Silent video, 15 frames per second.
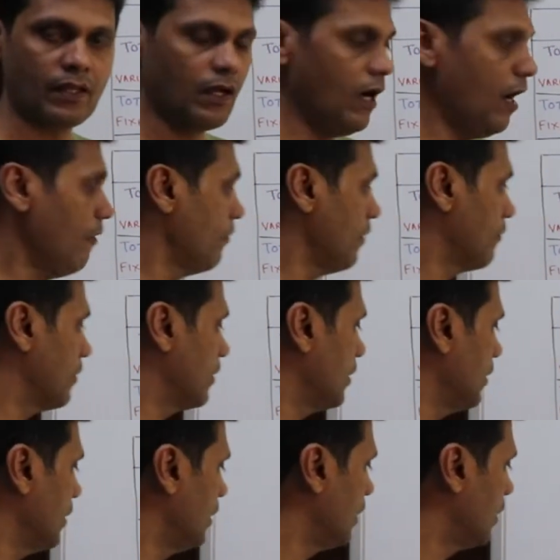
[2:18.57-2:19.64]

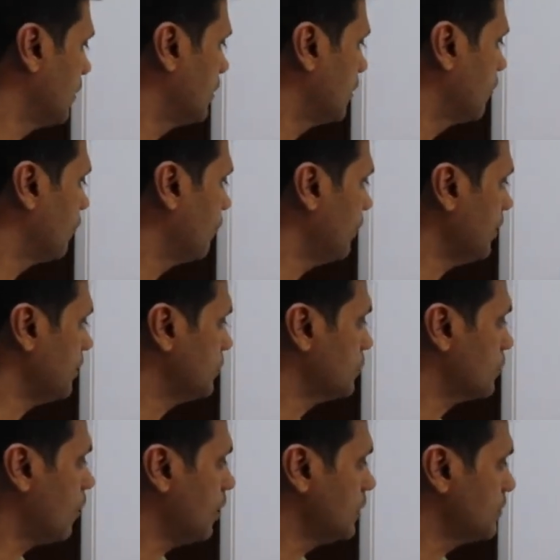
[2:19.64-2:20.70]
However, the
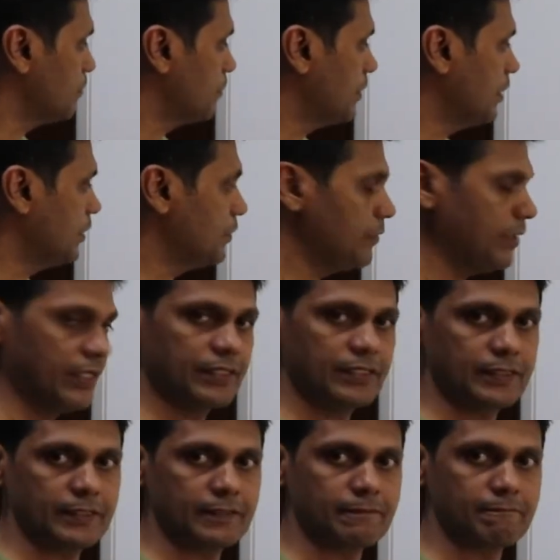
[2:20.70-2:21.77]
fixed cost per unit,